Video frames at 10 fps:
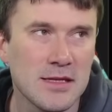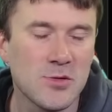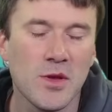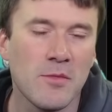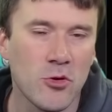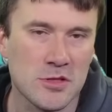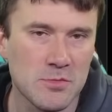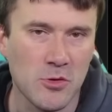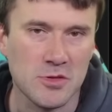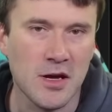It's the one I'm most,
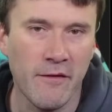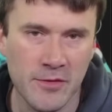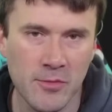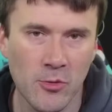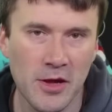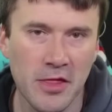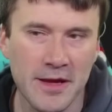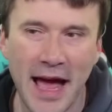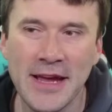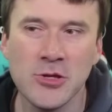most comfortable with.
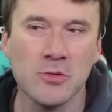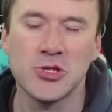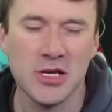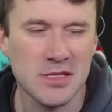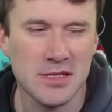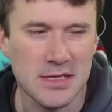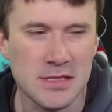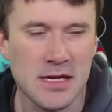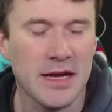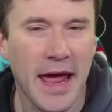Like, I know Justice
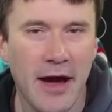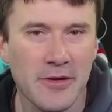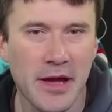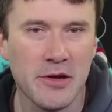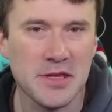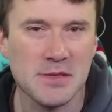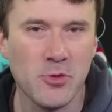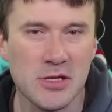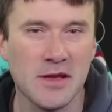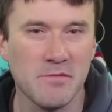inside and out now at this
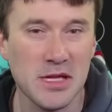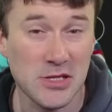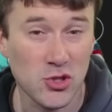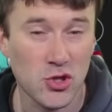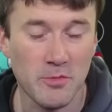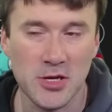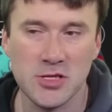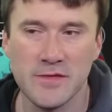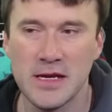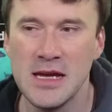point because I played so much
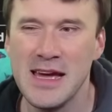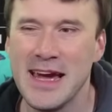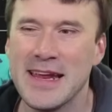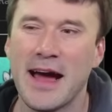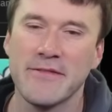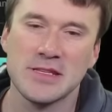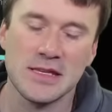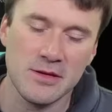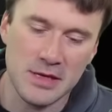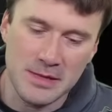of it. And
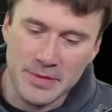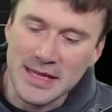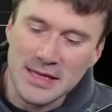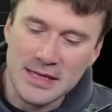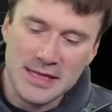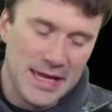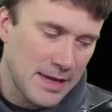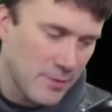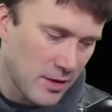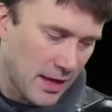obviously, in the beginning of the
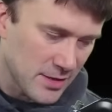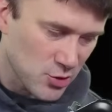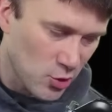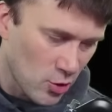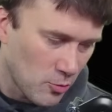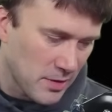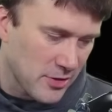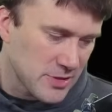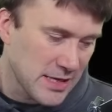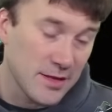game, a lot of solo
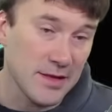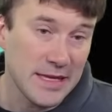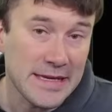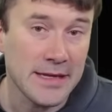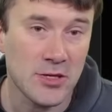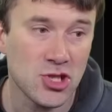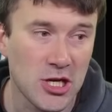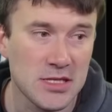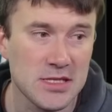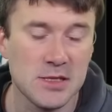players had to lean on
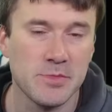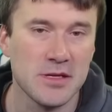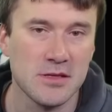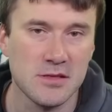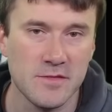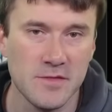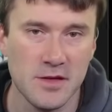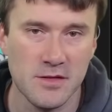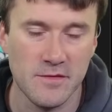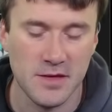Justice because of,
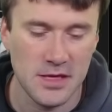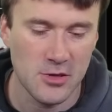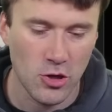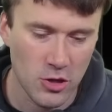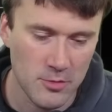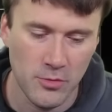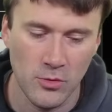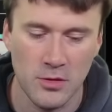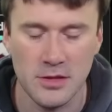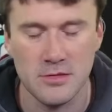of the card
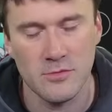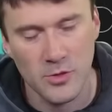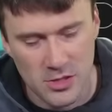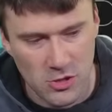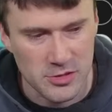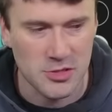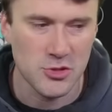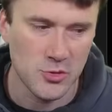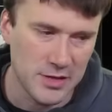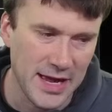pool and what cards could
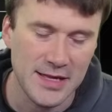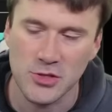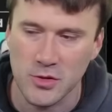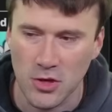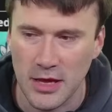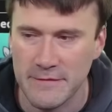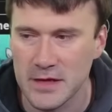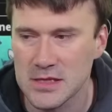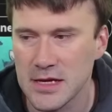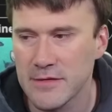do and not do and all that
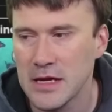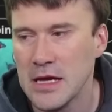fun stuff.